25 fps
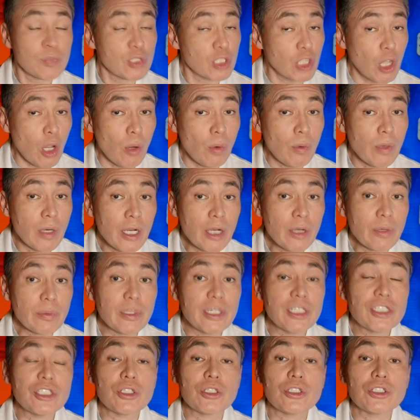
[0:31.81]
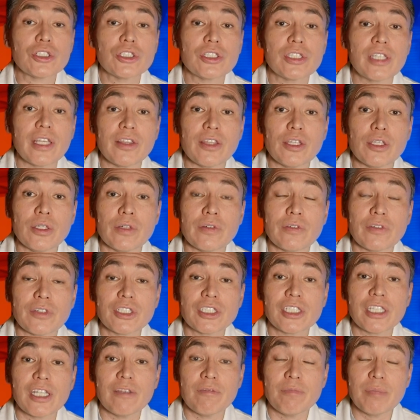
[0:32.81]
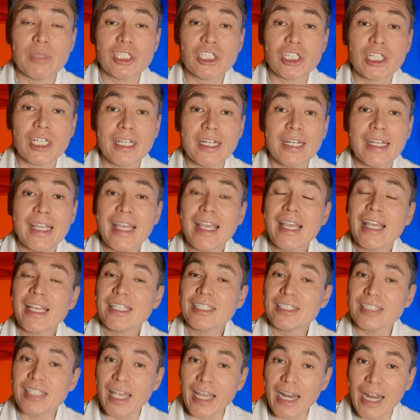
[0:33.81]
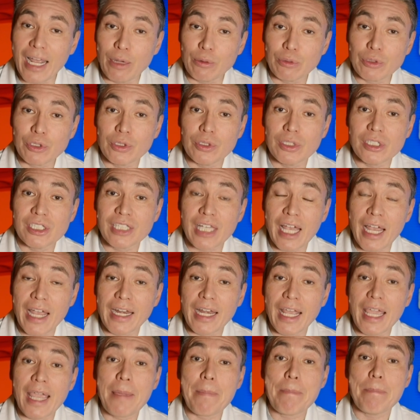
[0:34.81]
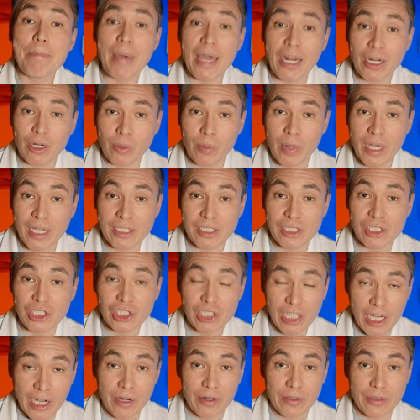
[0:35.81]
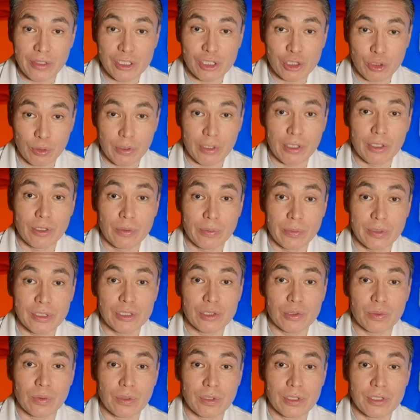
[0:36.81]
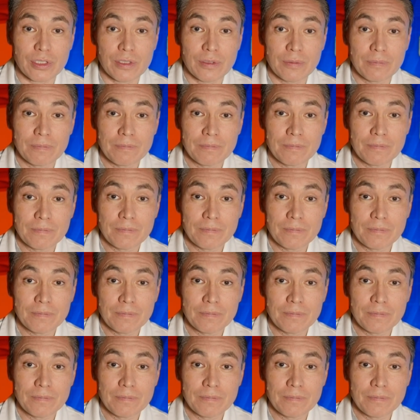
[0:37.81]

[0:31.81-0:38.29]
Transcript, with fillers: so researchers at the University of Michigan set out to design a better way to share this critical resource.